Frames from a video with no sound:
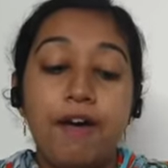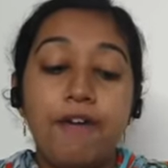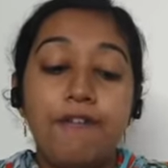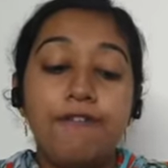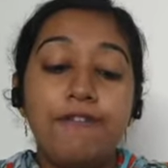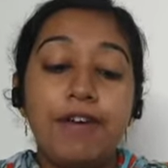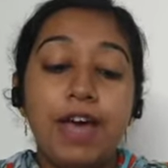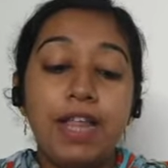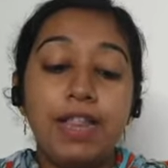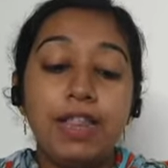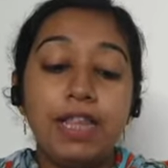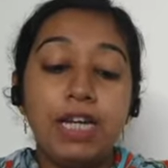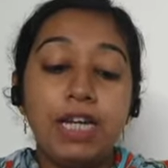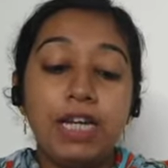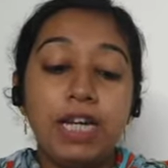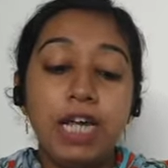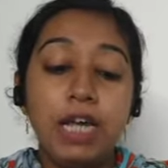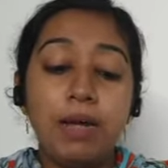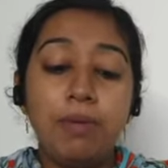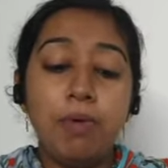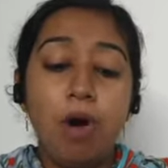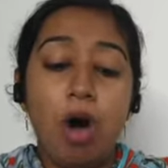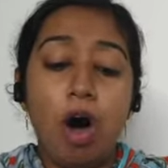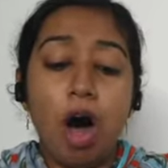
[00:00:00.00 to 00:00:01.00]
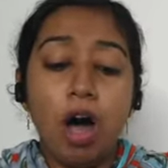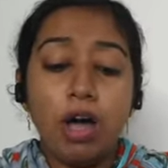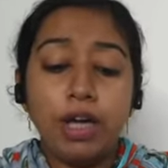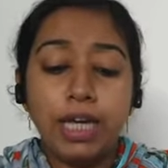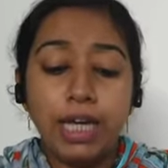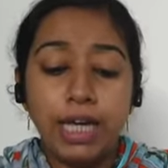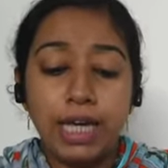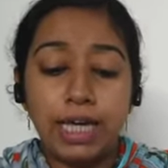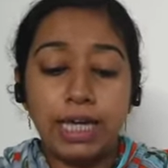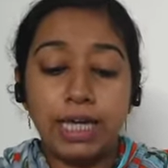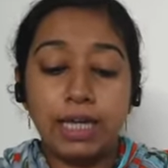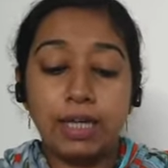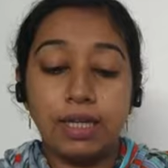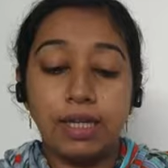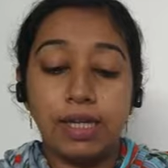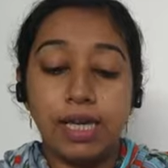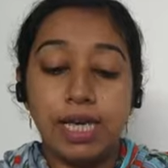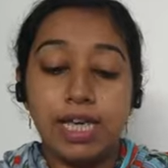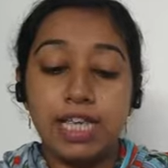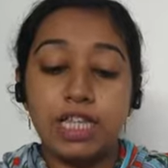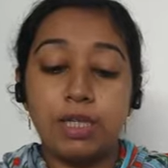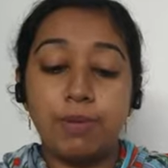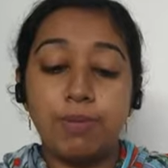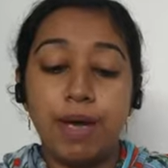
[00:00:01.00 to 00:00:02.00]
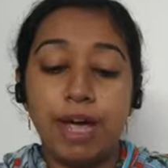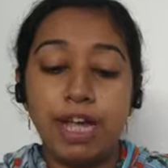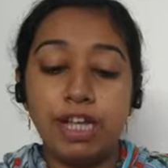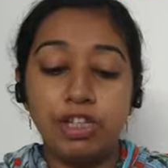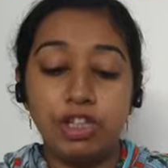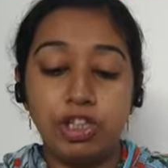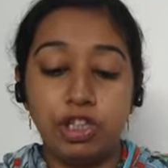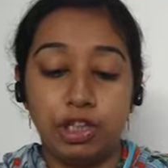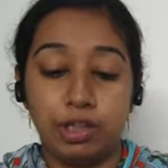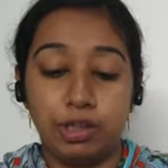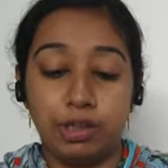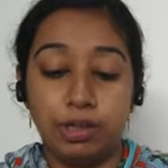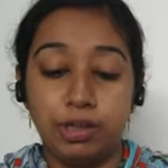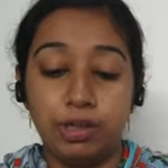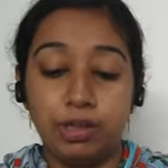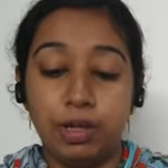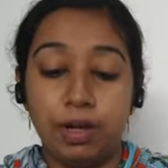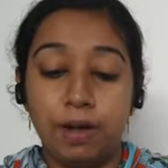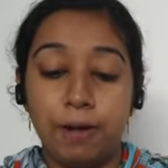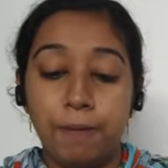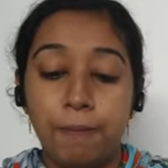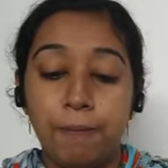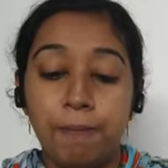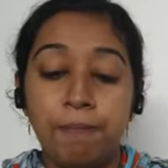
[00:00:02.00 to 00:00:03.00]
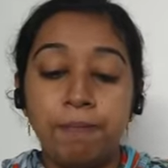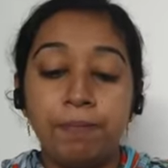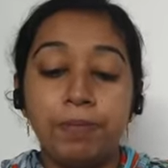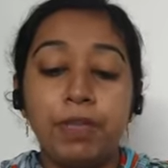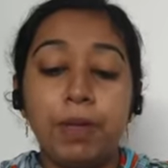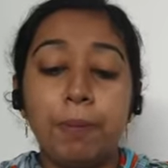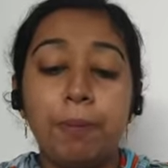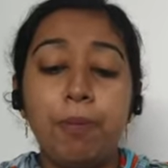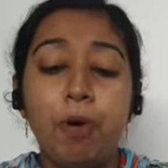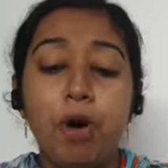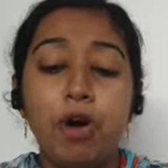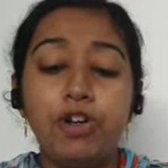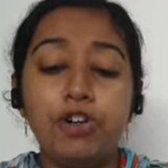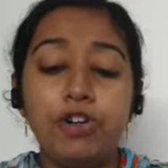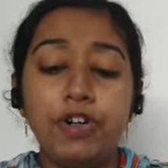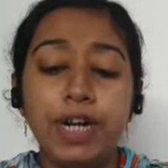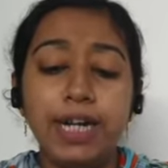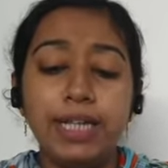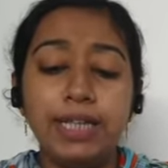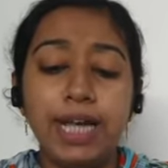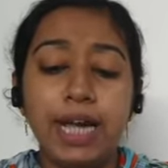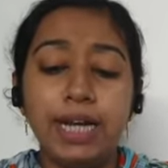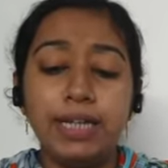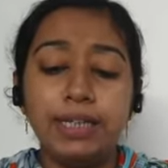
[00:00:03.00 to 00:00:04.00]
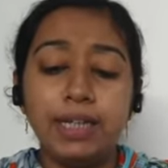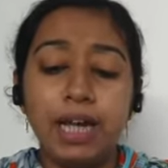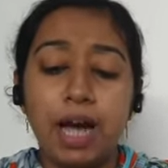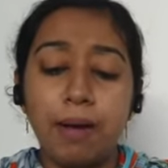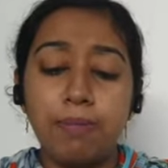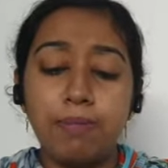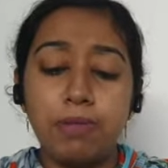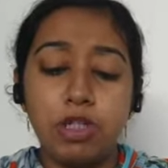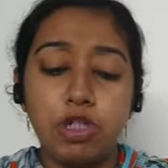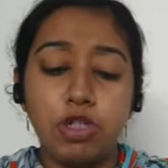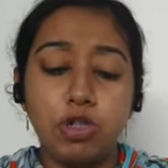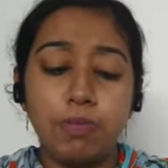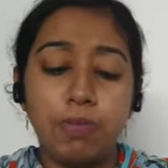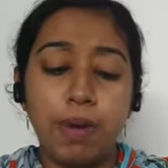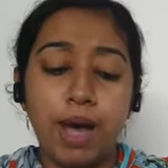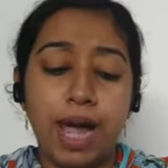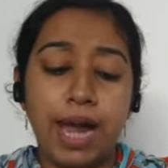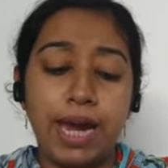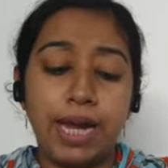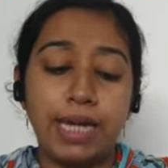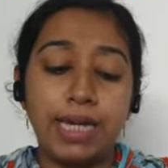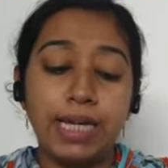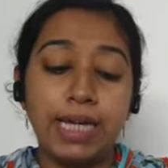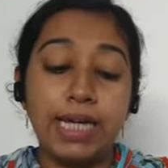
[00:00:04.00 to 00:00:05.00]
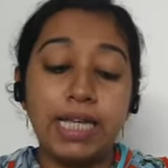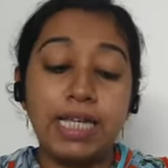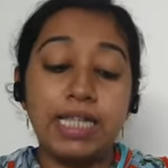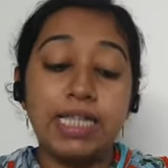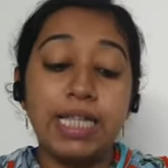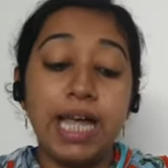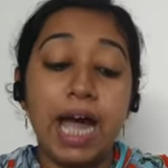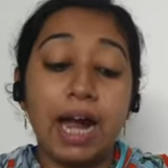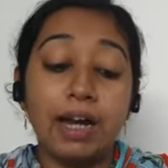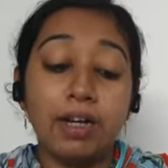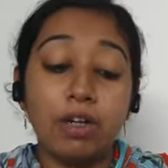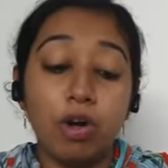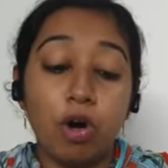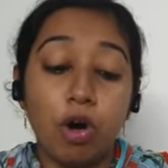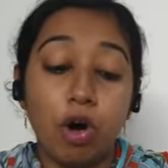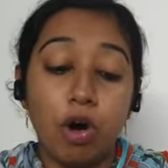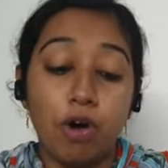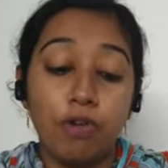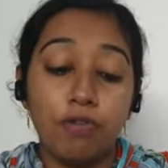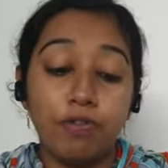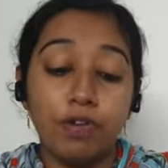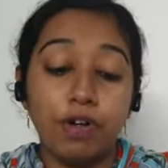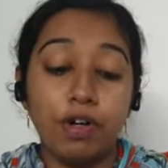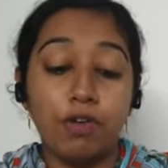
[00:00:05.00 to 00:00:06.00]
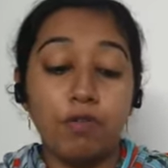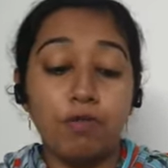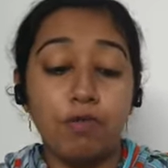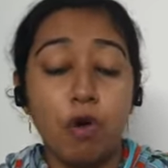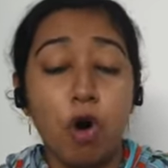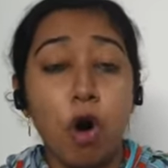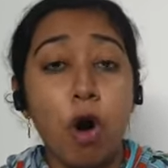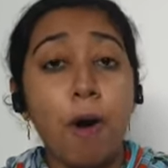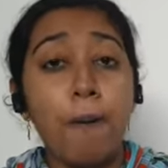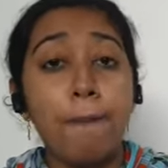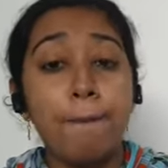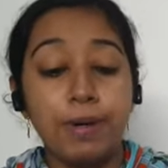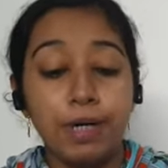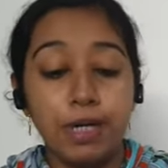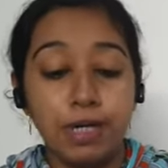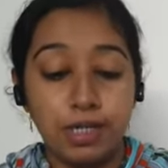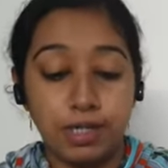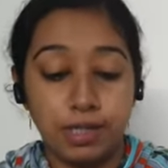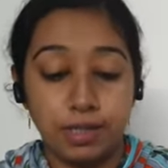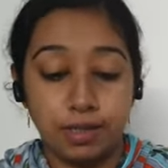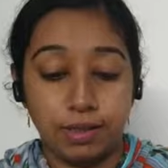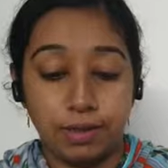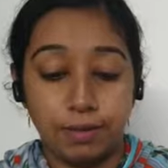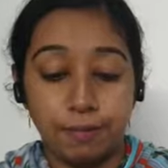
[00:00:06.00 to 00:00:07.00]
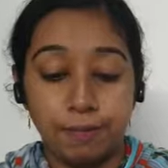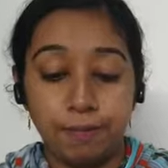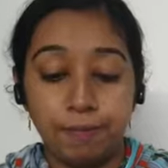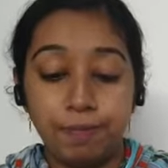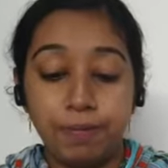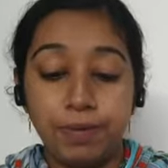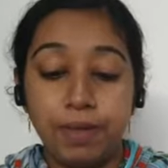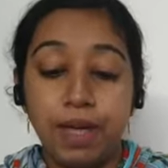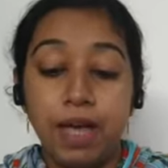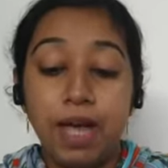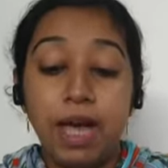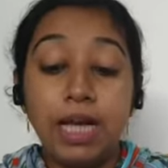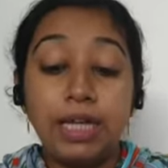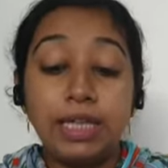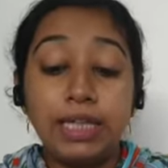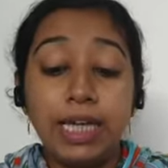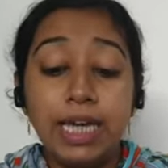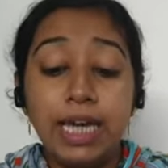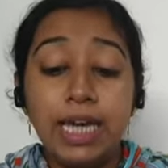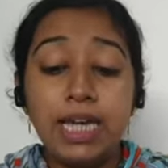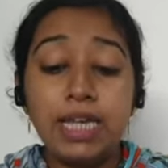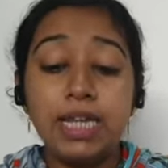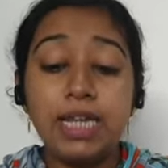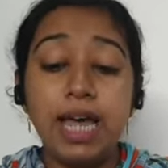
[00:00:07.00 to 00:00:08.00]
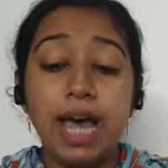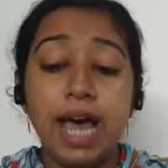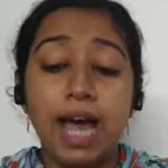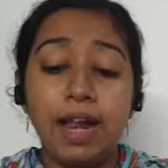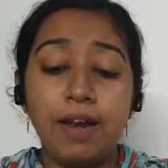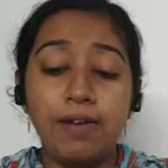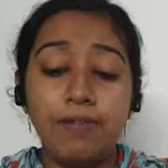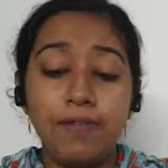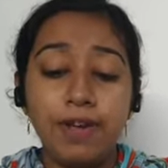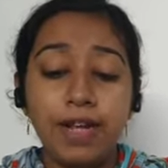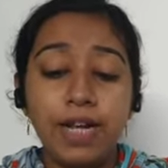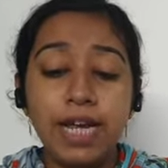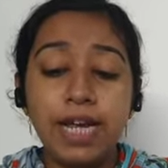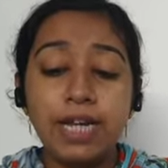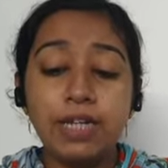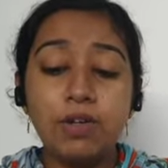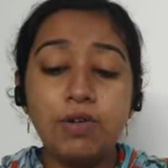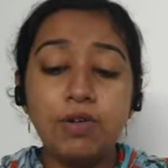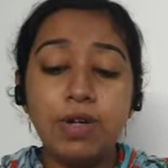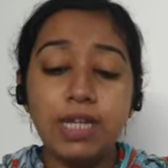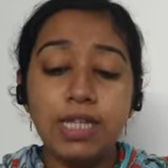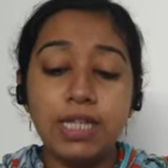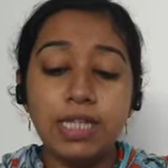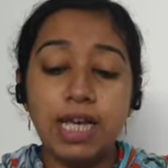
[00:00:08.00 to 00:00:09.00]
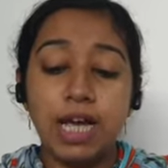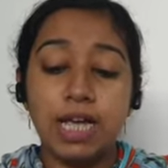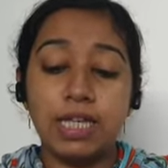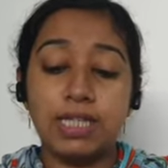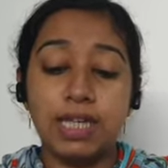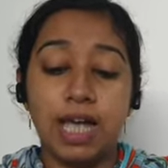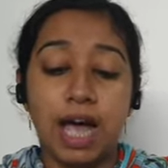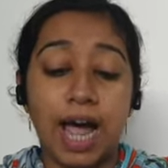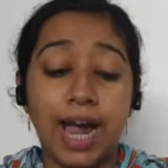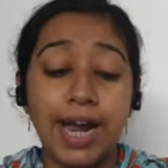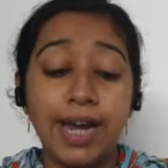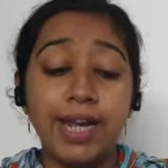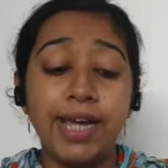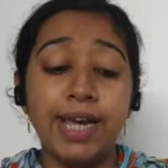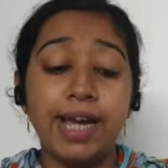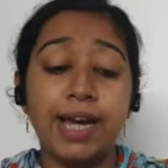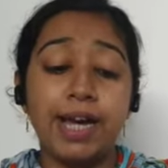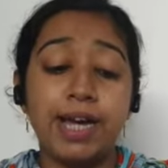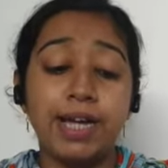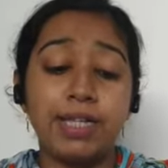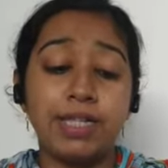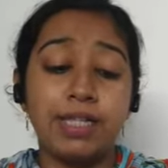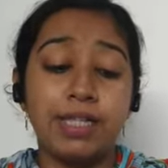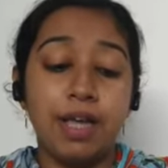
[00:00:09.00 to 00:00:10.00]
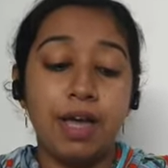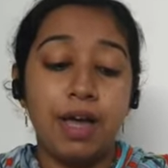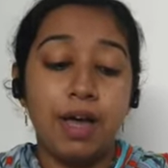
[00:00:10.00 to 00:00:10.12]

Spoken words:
When the name Hawking is mentioned, the portrait that comes to mind is that of a warm person, keen and willing to discuss ideas